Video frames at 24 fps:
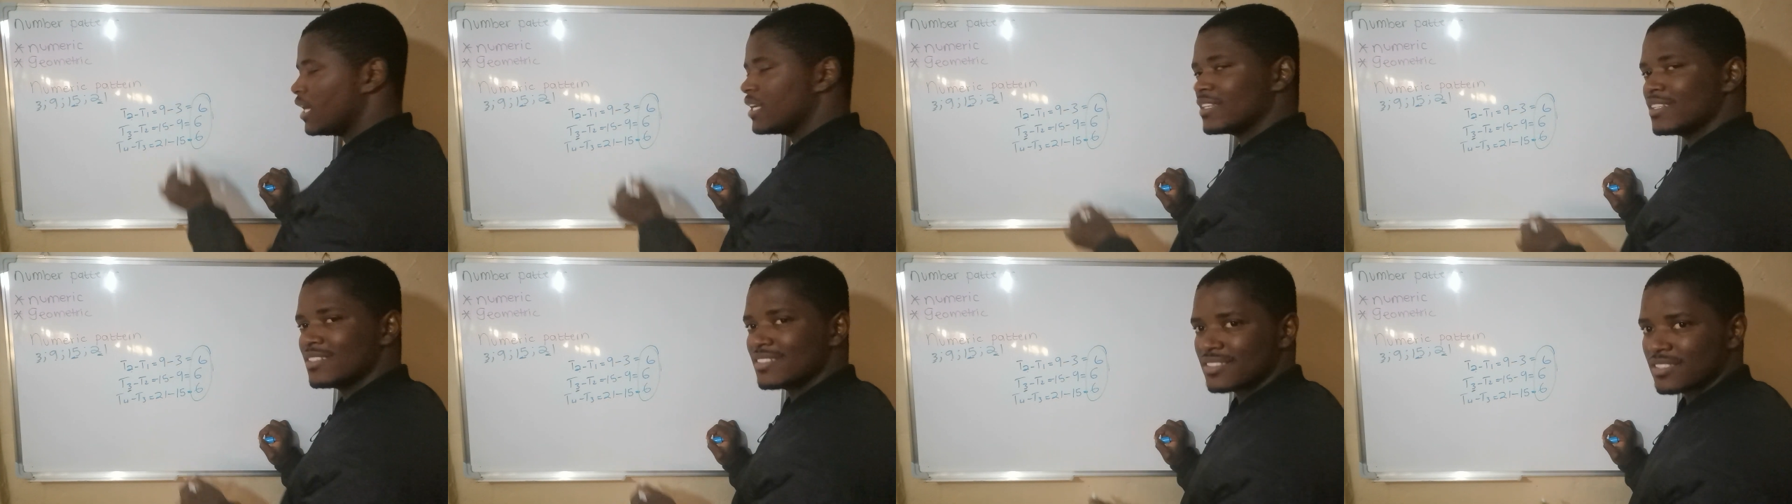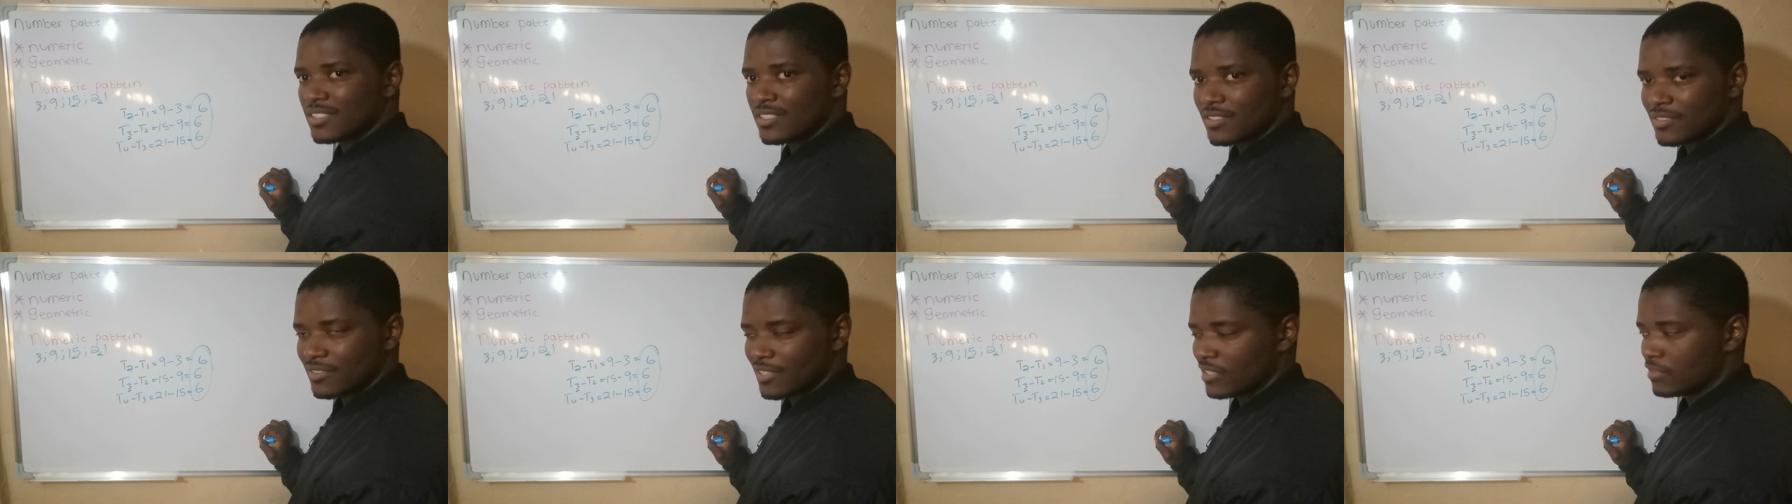ke
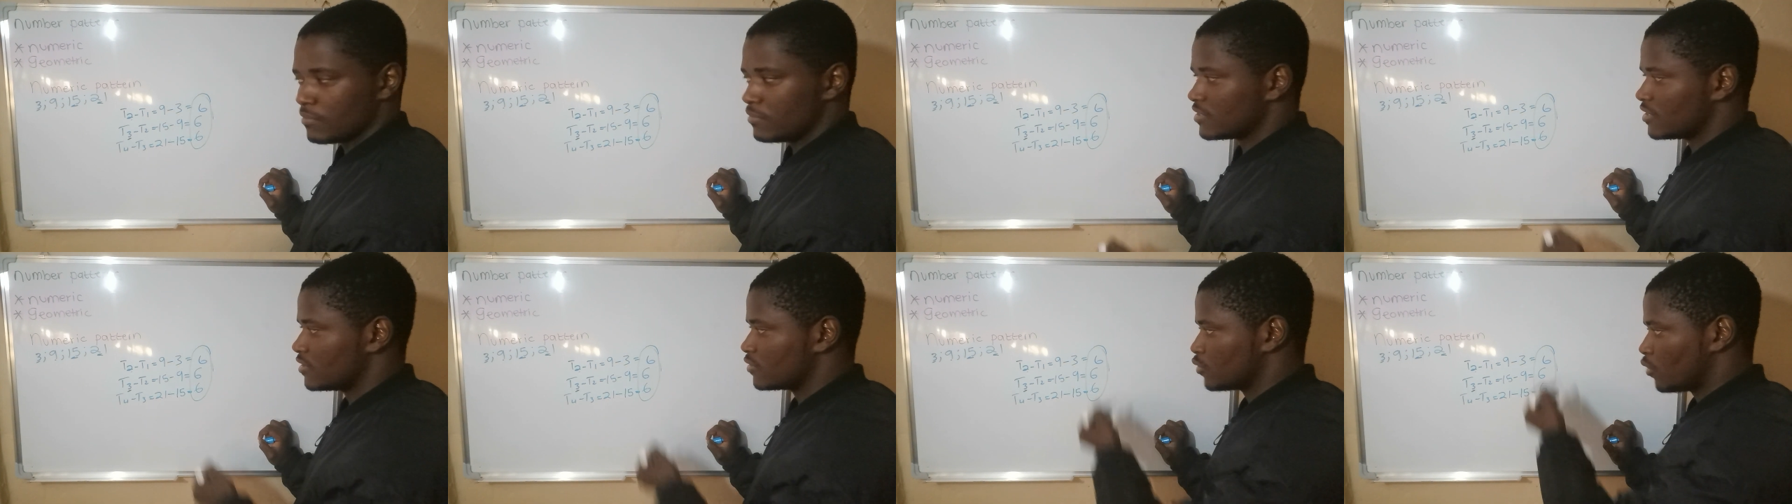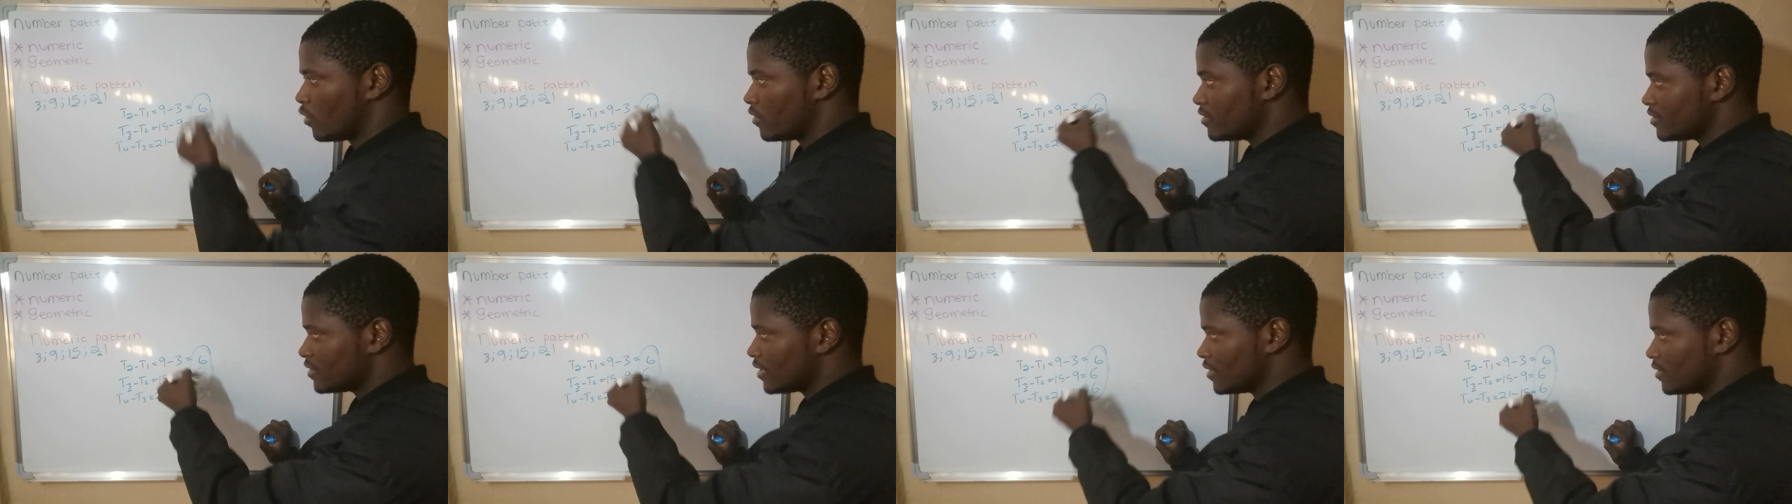6 that means it's
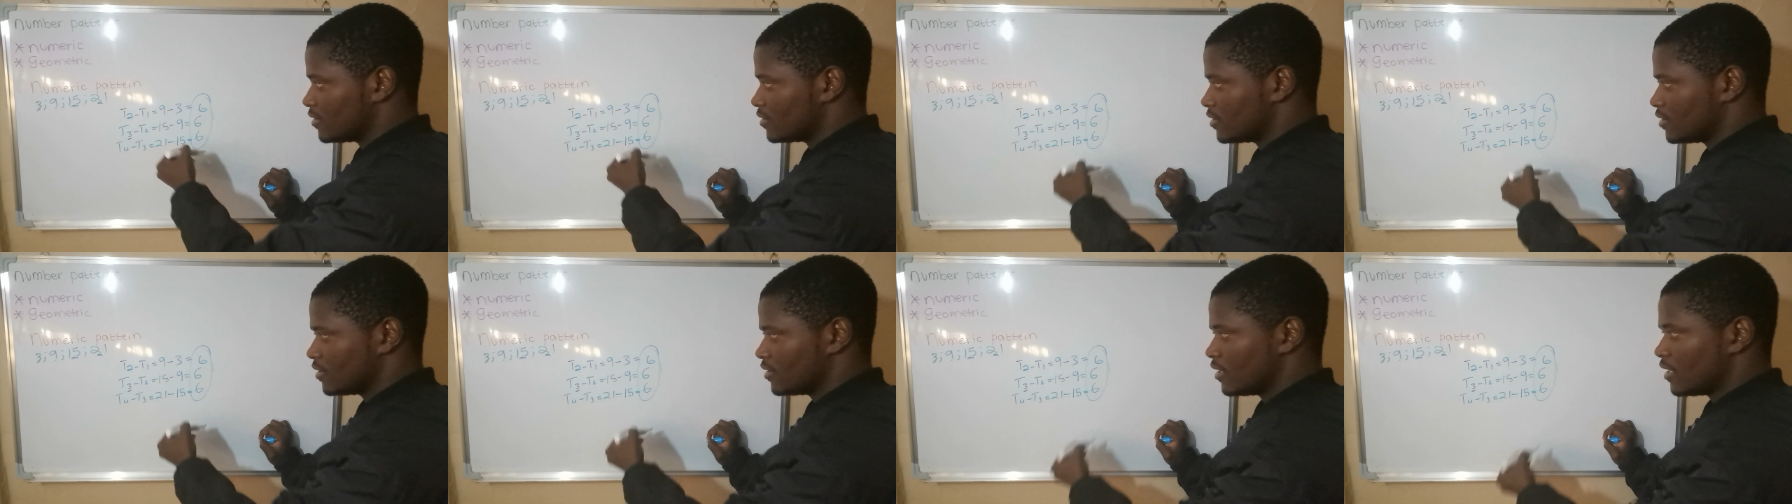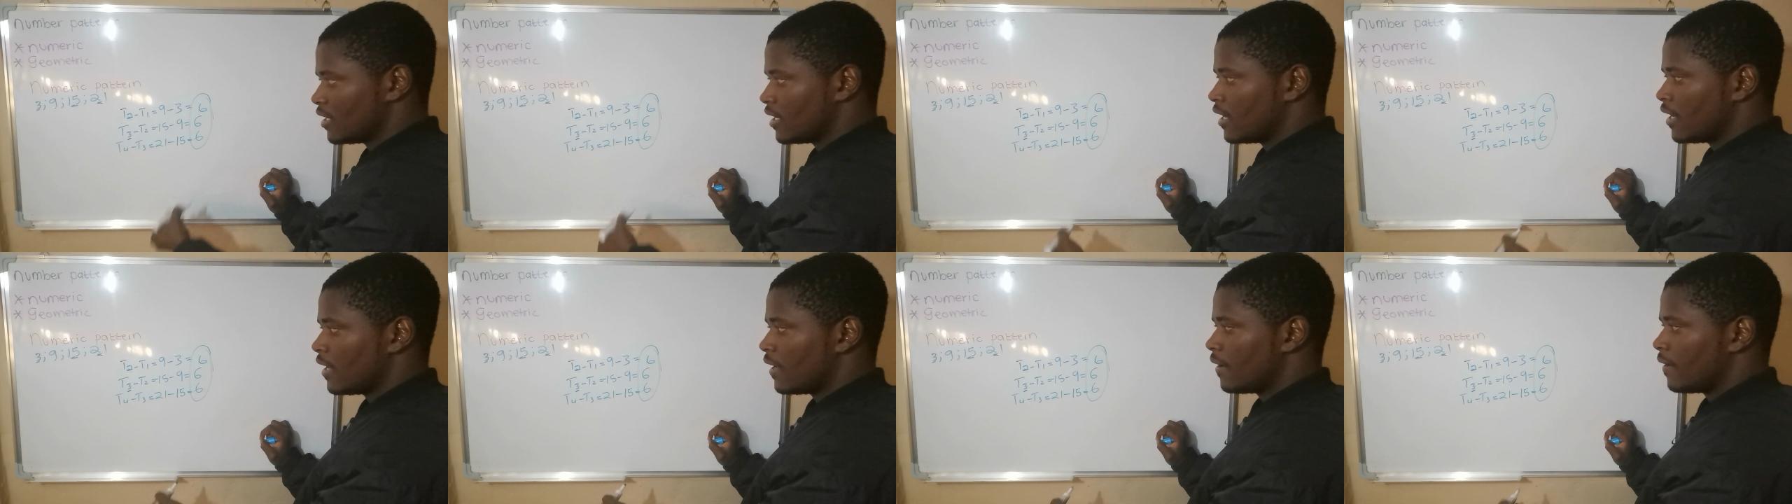constant
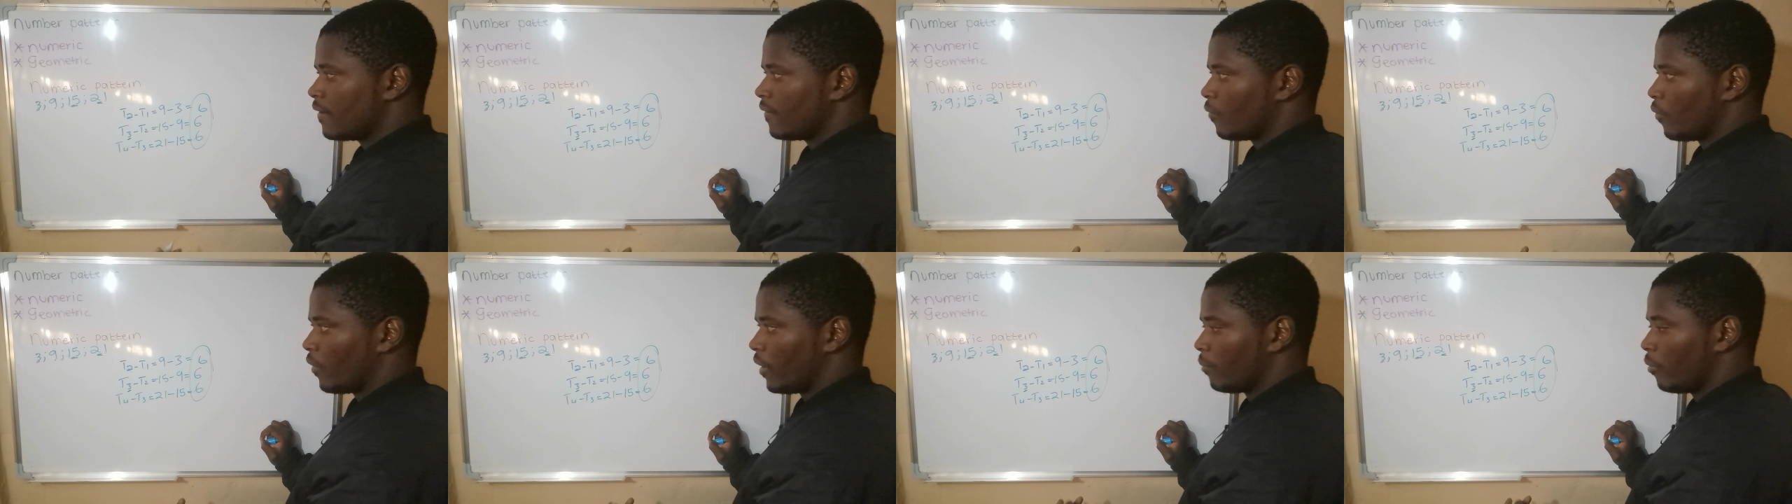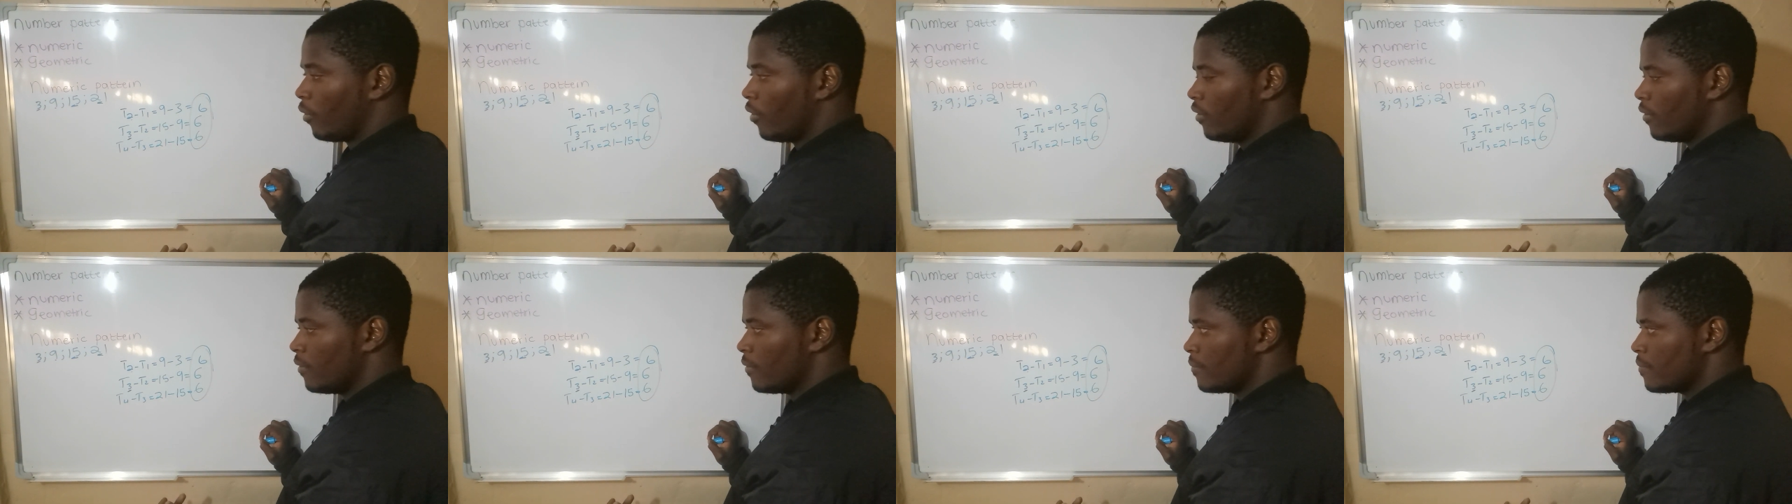
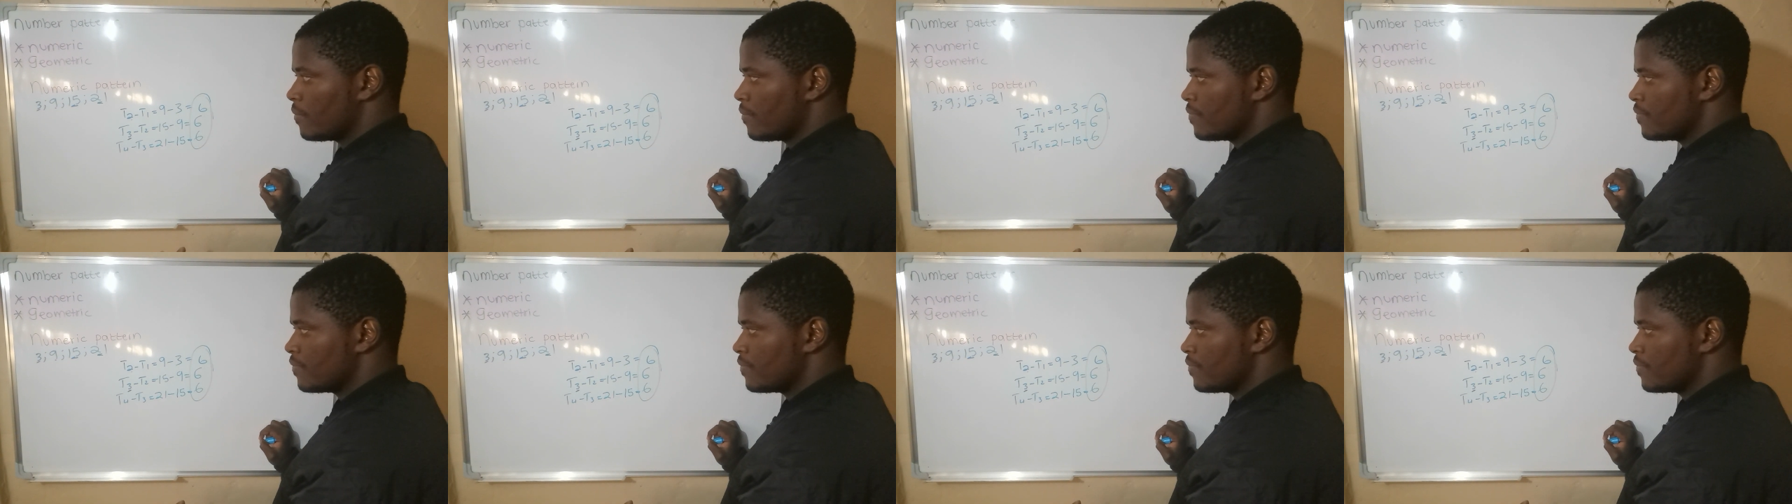yebo